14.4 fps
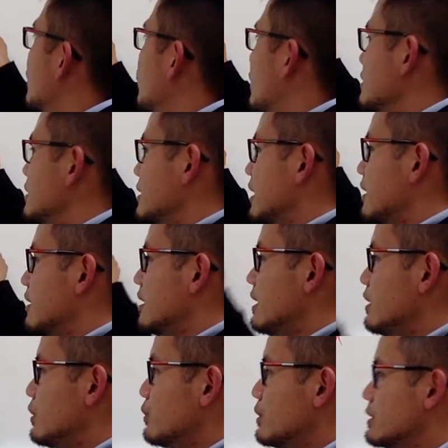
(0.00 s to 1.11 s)
Once again,
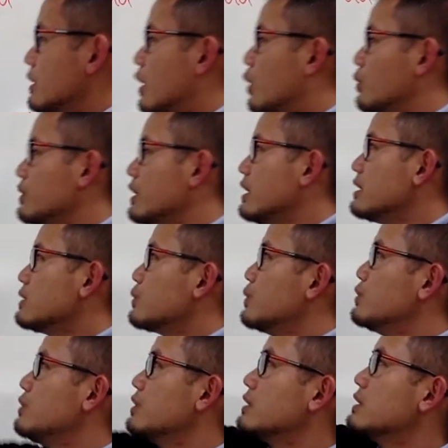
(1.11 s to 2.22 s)
du is all this,
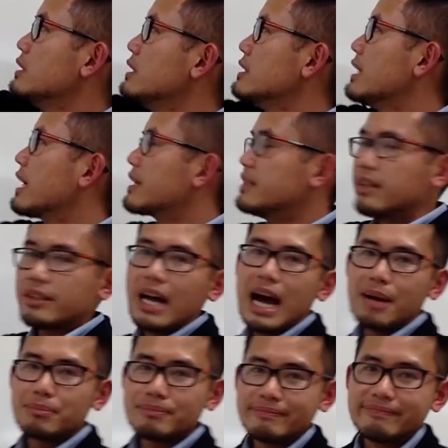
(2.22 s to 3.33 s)
which is exactly the
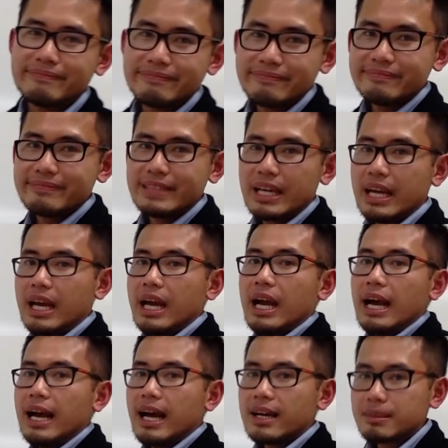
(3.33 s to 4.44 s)
top.
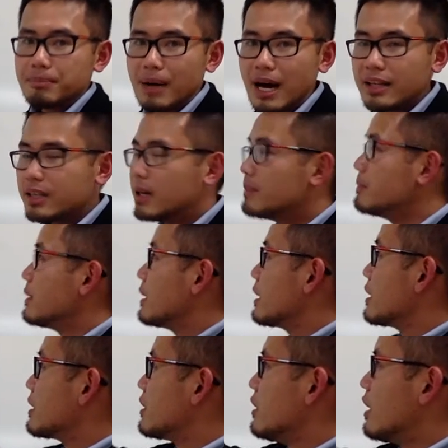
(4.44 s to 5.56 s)
And on the bottom,
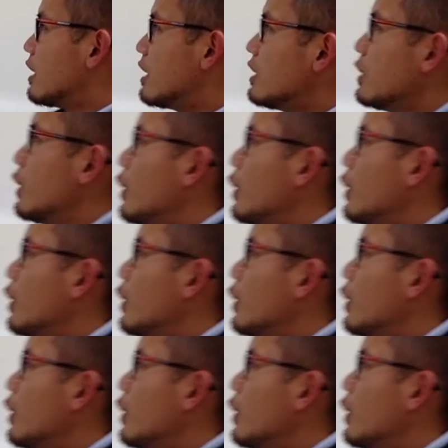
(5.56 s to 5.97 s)
here